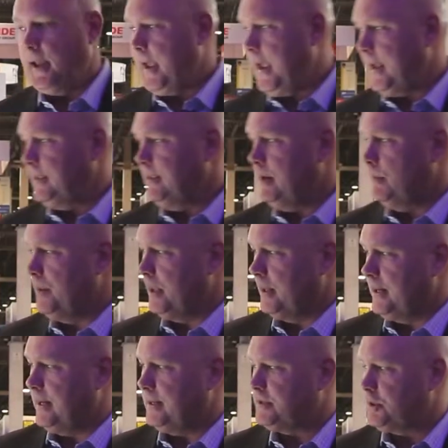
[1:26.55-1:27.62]
and the
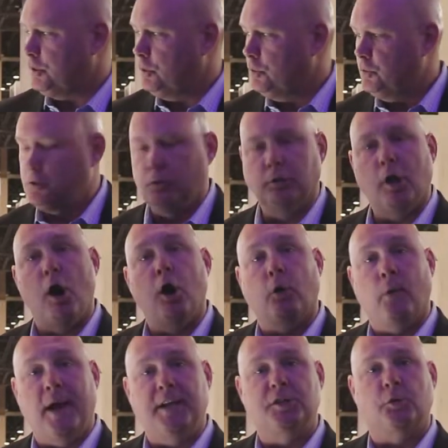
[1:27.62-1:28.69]
ability to do
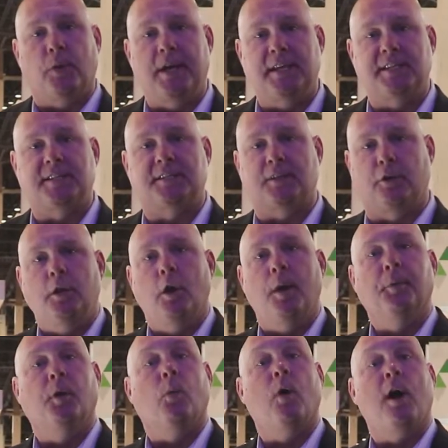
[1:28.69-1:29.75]
long range reads. So you're
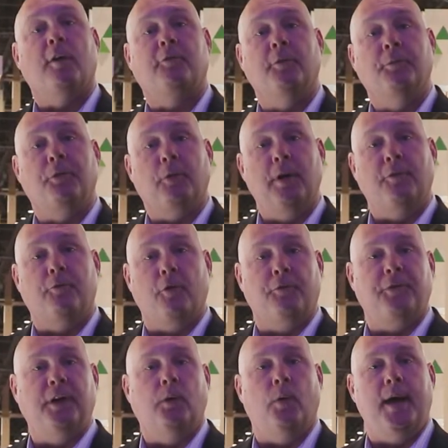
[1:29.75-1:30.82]
able to walk from three or four
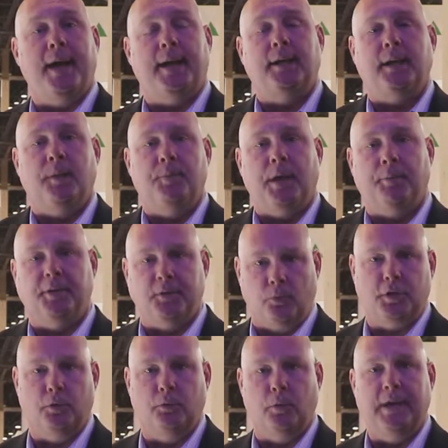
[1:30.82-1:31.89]
feet away and be able to,
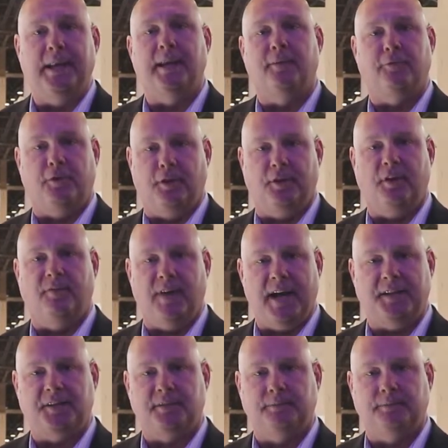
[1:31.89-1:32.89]
to read into the device.